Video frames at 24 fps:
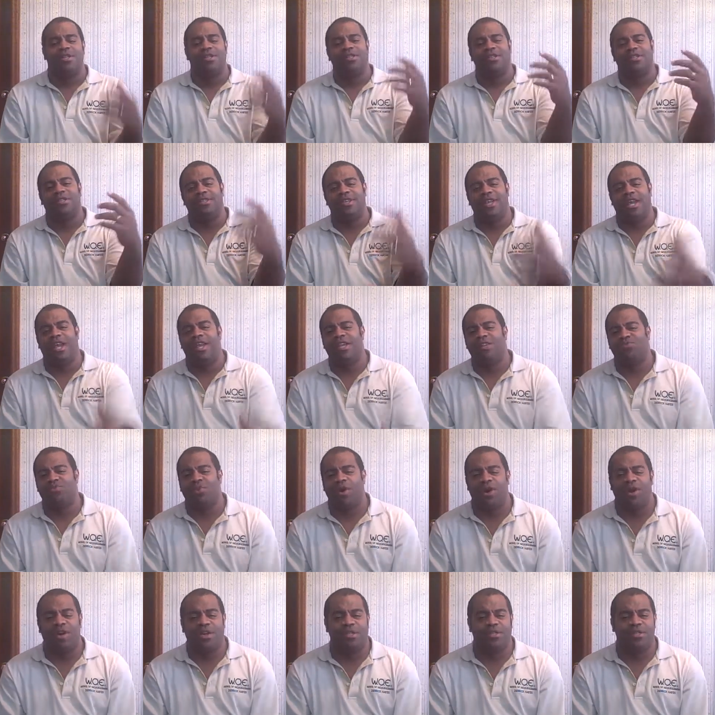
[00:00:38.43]
Today's
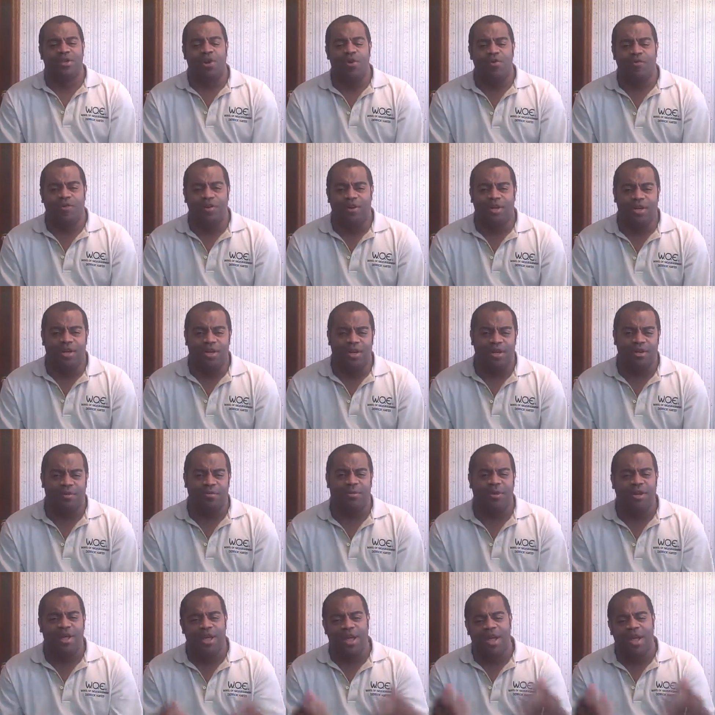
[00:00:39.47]
word is overcome.